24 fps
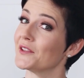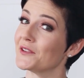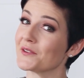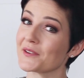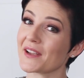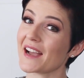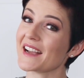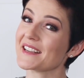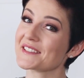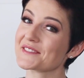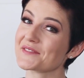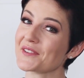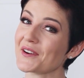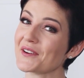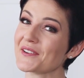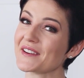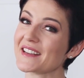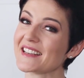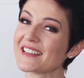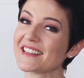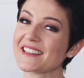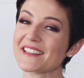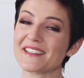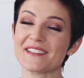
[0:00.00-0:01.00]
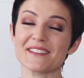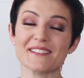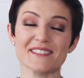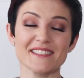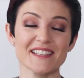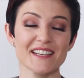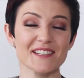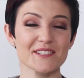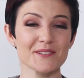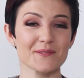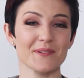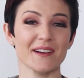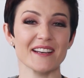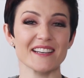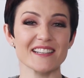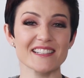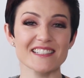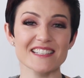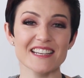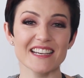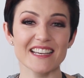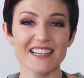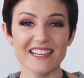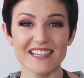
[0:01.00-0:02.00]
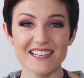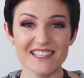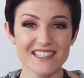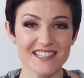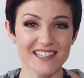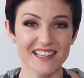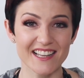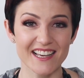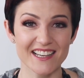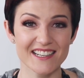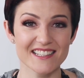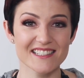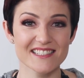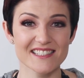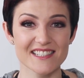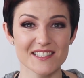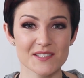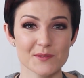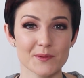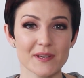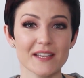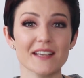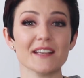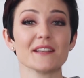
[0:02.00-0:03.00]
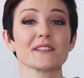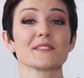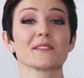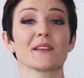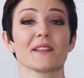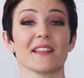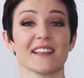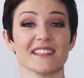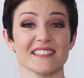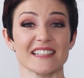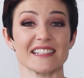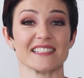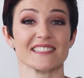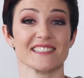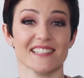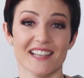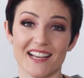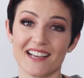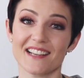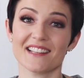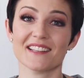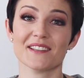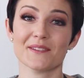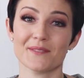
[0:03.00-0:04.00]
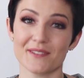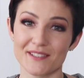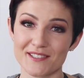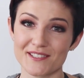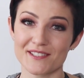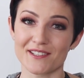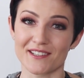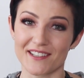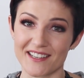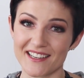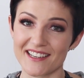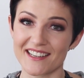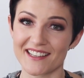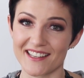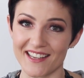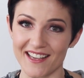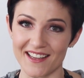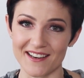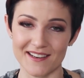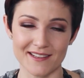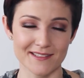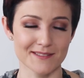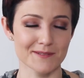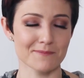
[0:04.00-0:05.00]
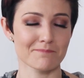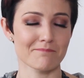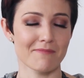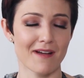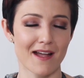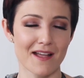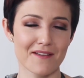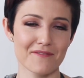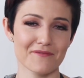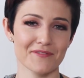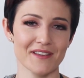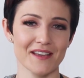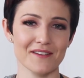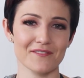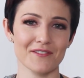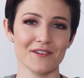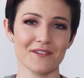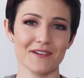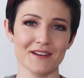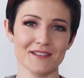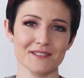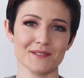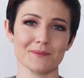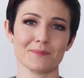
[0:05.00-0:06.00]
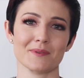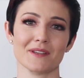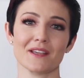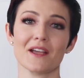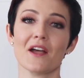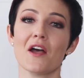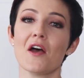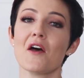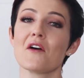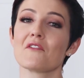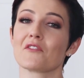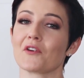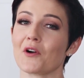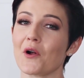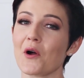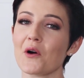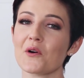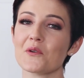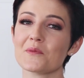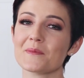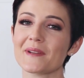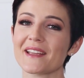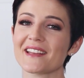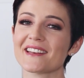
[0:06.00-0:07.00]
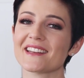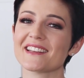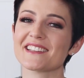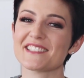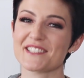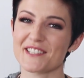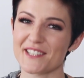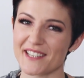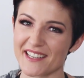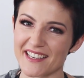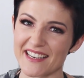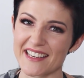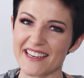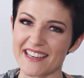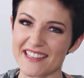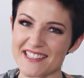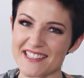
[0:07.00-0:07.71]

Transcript: You guys voted. You said you wanted chicken enchiladas this week, so that's exactly what you're gonna get. It's my favorite recipe for homemade chicken